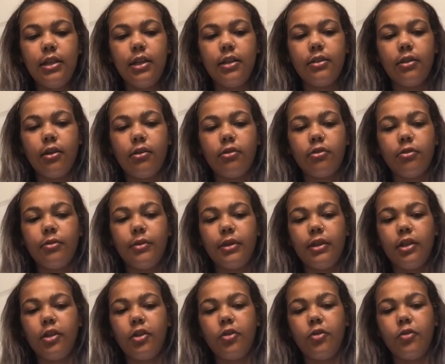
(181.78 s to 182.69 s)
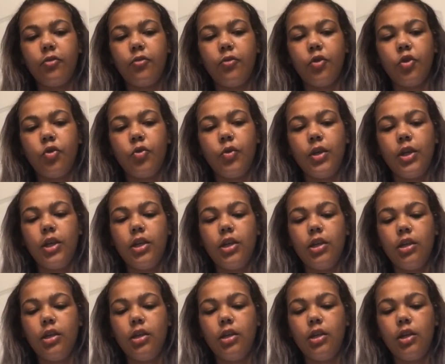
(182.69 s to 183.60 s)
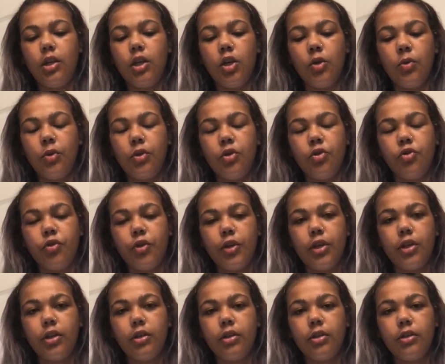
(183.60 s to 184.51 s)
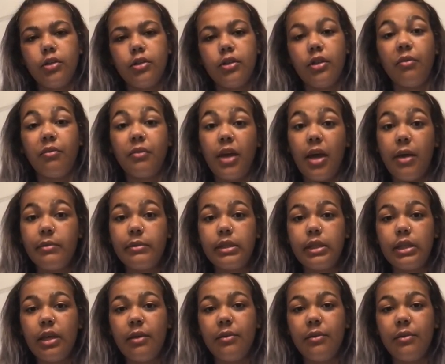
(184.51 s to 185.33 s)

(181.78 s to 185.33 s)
It's also about like what you eat and what you drink sometimes.